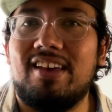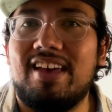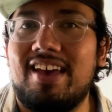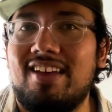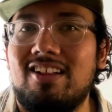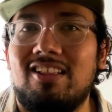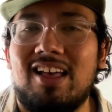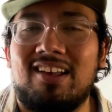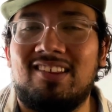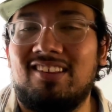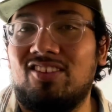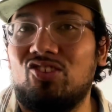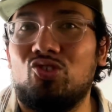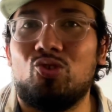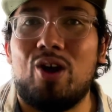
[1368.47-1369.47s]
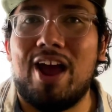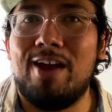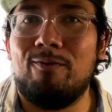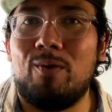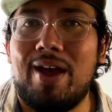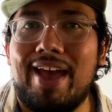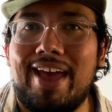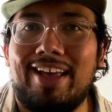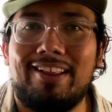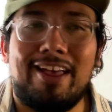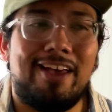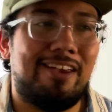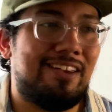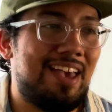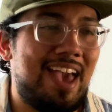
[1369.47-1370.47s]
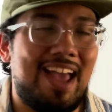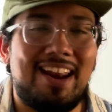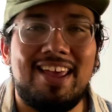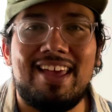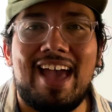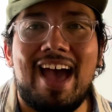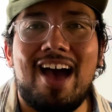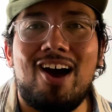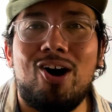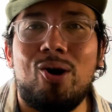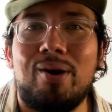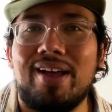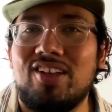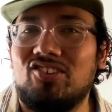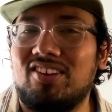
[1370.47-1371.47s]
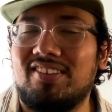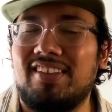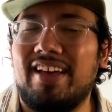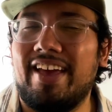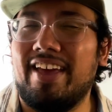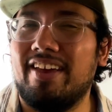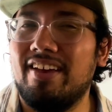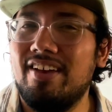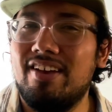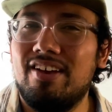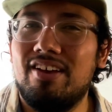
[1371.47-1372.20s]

in Alexis's driveway, like, heading out. And it's just like,